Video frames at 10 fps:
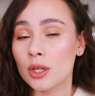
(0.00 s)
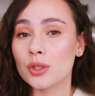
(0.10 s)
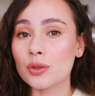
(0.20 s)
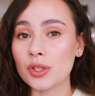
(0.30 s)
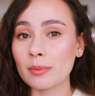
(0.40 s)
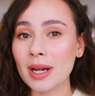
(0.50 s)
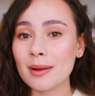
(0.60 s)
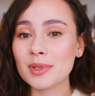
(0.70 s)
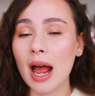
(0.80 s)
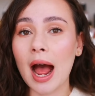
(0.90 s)
So
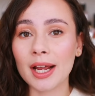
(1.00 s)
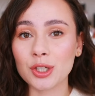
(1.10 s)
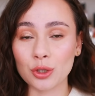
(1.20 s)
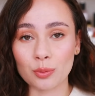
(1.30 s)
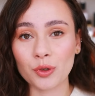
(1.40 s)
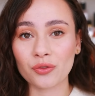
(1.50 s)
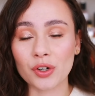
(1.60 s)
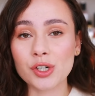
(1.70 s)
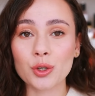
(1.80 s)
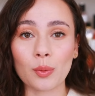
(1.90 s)
sometimes I do
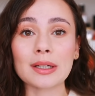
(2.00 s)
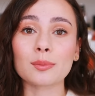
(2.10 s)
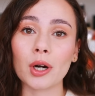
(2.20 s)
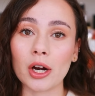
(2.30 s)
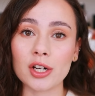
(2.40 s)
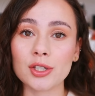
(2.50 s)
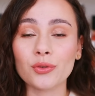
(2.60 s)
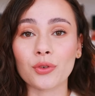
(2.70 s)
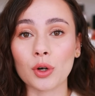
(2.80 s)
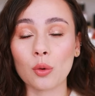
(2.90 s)
prefer to wear products
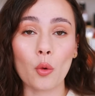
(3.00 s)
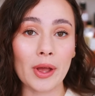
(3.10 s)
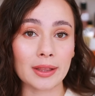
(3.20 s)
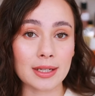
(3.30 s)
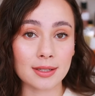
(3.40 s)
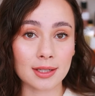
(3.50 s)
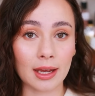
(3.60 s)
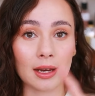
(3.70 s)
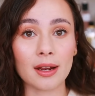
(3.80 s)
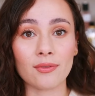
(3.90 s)
for oily
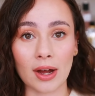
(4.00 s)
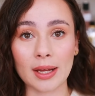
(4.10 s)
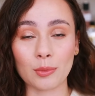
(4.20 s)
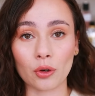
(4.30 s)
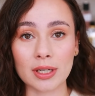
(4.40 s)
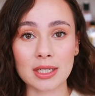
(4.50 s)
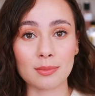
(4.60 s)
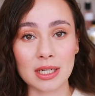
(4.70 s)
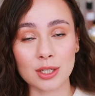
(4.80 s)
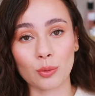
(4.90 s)
skin if I'm going to
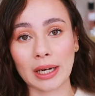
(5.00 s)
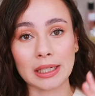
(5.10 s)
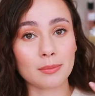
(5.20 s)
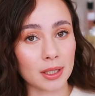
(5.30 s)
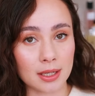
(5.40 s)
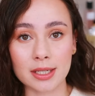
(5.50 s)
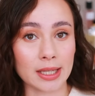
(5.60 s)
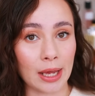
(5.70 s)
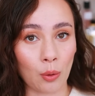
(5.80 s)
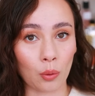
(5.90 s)
be sweaty because
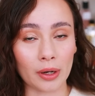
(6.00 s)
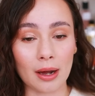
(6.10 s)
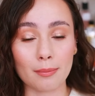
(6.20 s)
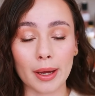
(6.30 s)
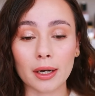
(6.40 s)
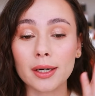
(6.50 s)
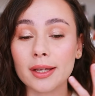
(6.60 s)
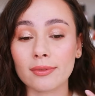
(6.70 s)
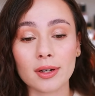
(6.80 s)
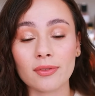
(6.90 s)
they hold up better,
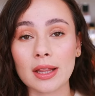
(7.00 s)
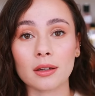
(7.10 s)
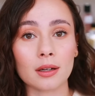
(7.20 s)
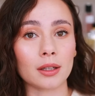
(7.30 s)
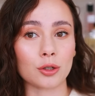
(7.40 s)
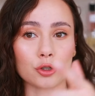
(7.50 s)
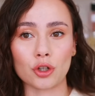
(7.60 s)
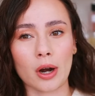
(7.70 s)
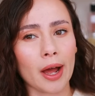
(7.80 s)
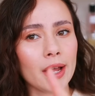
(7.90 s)
even if I look a little
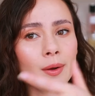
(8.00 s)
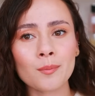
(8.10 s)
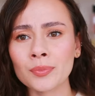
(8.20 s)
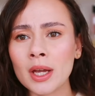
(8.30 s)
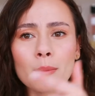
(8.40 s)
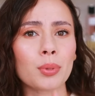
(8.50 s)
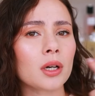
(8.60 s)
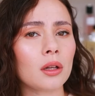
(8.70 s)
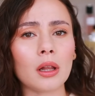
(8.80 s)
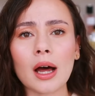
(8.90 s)
dry put
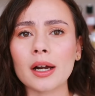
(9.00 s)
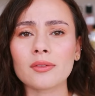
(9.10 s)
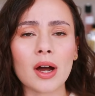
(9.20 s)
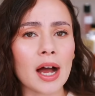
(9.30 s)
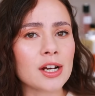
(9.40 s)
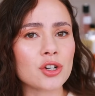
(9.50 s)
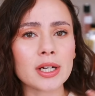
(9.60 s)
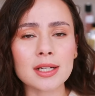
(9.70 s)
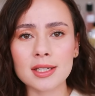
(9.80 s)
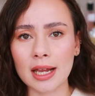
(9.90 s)
a lot of a
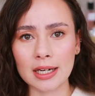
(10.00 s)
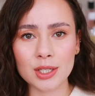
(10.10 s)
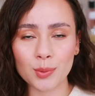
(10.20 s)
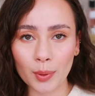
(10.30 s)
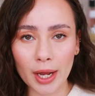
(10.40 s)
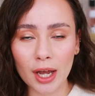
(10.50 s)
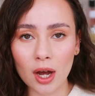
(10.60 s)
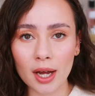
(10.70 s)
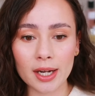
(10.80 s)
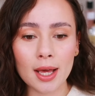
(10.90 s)
hydrating setting spray
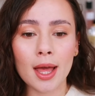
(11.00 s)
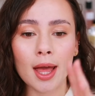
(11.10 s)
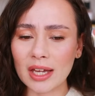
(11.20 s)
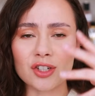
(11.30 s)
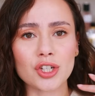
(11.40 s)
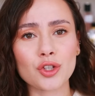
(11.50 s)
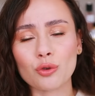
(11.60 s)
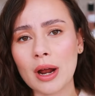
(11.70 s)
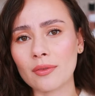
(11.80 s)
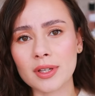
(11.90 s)
on and just
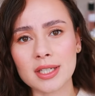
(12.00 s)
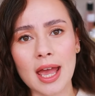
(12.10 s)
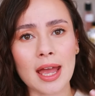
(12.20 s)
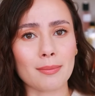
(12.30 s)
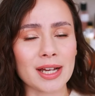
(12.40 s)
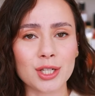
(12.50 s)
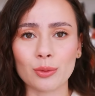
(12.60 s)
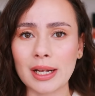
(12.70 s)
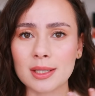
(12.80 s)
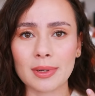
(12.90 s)
throughout the day my
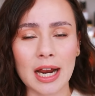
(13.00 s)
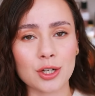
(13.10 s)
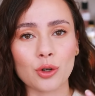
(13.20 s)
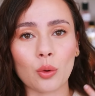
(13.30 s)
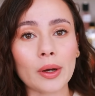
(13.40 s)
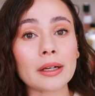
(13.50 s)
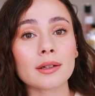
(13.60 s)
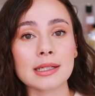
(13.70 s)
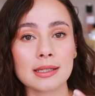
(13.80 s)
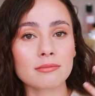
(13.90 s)
sweats my natural
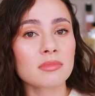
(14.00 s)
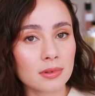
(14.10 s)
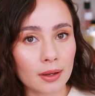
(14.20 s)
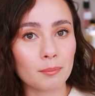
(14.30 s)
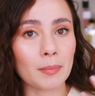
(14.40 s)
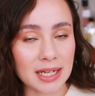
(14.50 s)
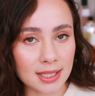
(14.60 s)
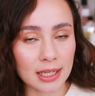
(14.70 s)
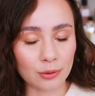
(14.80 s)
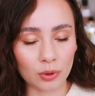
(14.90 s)
oils my
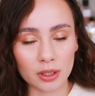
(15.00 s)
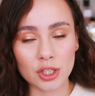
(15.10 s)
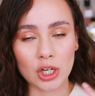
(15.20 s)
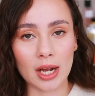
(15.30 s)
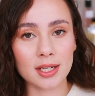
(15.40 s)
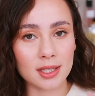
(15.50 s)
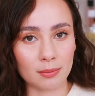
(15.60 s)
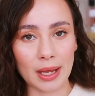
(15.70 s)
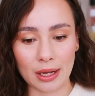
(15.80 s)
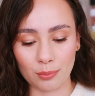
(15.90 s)
skin will adjust the
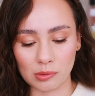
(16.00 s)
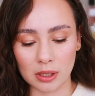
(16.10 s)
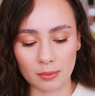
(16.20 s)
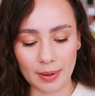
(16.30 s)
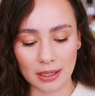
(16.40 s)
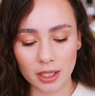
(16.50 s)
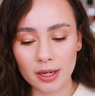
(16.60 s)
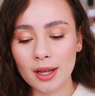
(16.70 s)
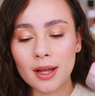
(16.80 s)
makeup will look better